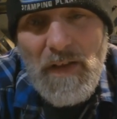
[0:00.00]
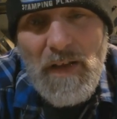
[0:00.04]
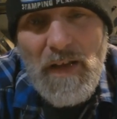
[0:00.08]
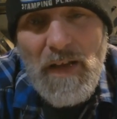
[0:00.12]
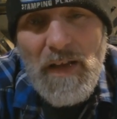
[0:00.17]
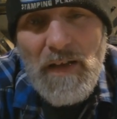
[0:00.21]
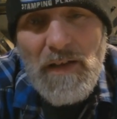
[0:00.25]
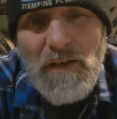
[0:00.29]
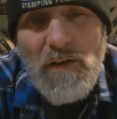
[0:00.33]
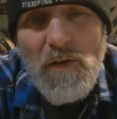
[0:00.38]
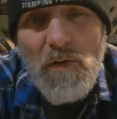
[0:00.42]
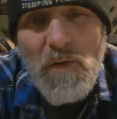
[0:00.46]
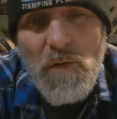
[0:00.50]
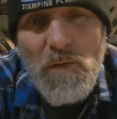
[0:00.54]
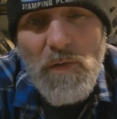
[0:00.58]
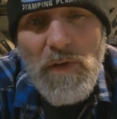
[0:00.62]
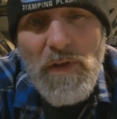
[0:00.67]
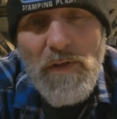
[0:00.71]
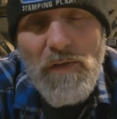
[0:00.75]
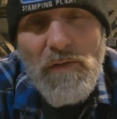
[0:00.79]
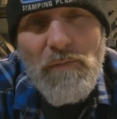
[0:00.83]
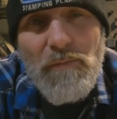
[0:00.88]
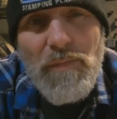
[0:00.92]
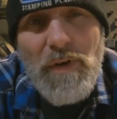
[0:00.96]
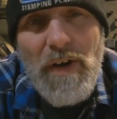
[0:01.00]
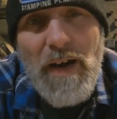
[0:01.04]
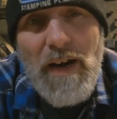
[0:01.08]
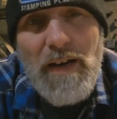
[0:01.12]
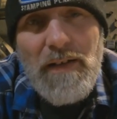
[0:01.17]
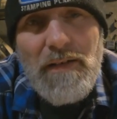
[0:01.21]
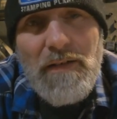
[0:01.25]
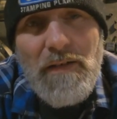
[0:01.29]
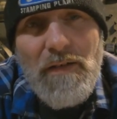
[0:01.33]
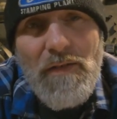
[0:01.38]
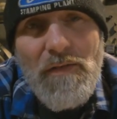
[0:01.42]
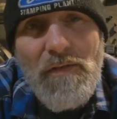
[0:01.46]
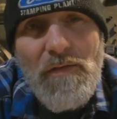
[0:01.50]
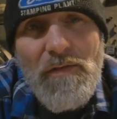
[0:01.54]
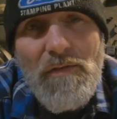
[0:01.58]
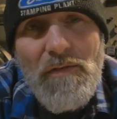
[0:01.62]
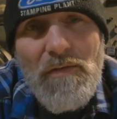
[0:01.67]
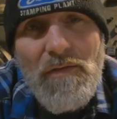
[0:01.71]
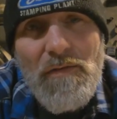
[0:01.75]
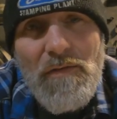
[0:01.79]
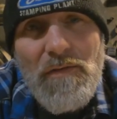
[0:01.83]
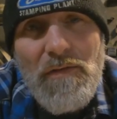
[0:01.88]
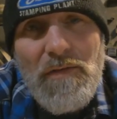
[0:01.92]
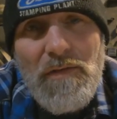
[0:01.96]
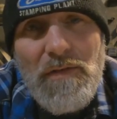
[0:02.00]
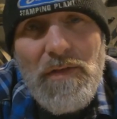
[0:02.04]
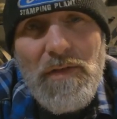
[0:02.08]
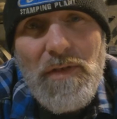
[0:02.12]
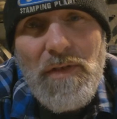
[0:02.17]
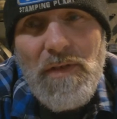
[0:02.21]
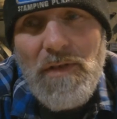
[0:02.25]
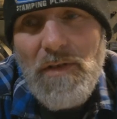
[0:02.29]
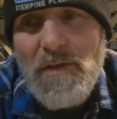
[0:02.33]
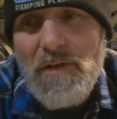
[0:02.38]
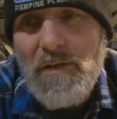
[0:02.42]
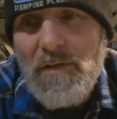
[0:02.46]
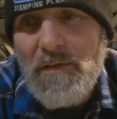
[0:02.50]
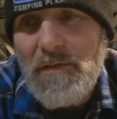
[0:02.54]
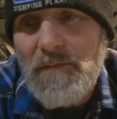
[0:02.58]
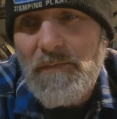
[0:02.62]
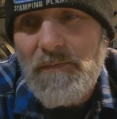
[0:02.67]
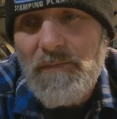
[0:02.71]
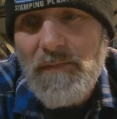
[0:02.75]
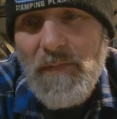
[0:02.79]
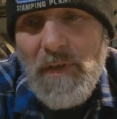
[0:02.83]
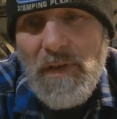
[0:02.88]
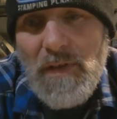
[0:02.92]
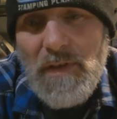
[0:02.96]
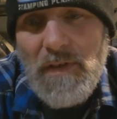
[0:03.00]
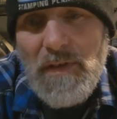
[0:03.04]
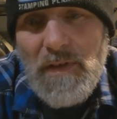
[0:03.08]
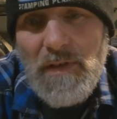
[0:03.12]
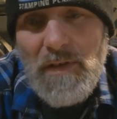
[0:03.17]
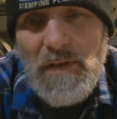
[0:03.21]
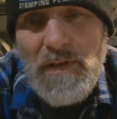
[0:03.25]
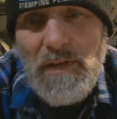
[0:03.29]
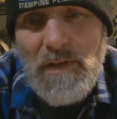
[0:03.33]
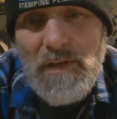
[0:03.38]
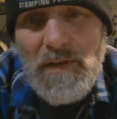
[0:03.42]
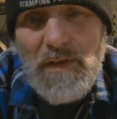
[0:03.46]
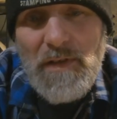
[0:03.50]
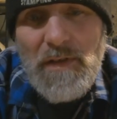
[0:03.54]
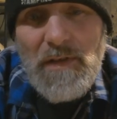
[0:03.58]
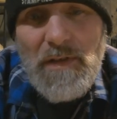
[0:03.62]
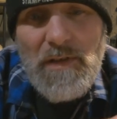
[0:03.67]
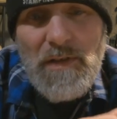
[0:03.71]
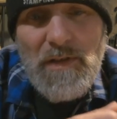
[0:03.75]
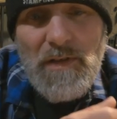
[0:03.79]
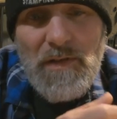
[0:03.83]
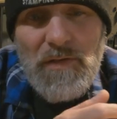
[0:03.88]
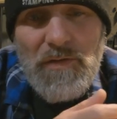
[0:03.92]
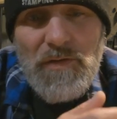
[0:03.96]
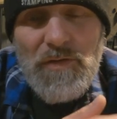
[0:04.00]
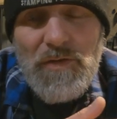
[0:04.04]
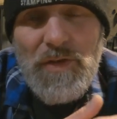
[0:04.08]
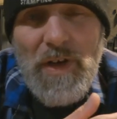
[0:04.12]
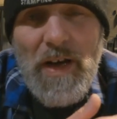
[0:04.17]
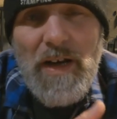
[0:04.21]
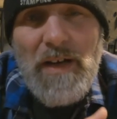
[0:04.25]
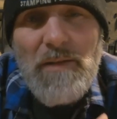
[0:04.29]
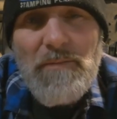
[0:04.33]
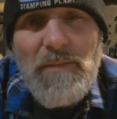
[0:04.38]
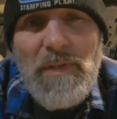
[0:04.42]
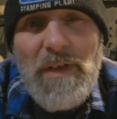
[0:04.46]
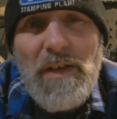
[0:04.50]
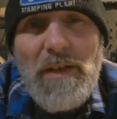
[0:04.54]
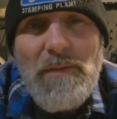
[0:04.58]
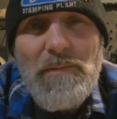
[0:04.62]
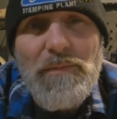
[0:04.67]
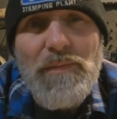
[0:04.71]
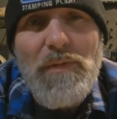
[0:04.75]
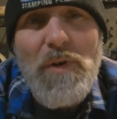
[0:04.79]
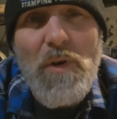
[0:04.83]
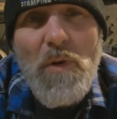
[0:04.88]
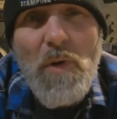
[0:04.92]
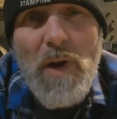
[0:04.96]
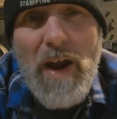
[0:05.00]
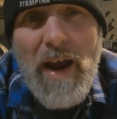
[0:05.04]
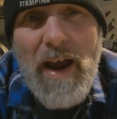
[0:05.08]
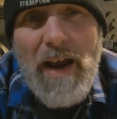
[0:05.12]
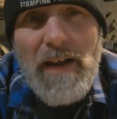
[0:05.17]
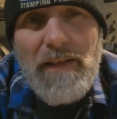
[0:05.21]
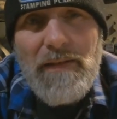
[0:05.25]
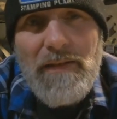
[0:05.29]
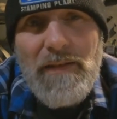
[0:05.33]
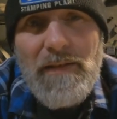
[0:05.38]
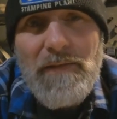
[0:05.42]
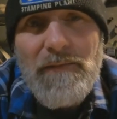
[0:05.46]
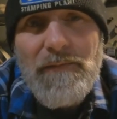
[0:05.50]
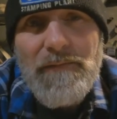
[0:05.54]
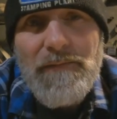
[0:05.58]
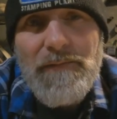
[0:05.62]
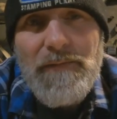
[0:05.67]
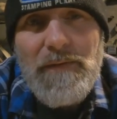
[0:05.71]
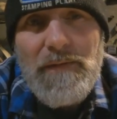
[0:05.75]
And always practice, you know, try to be proactive.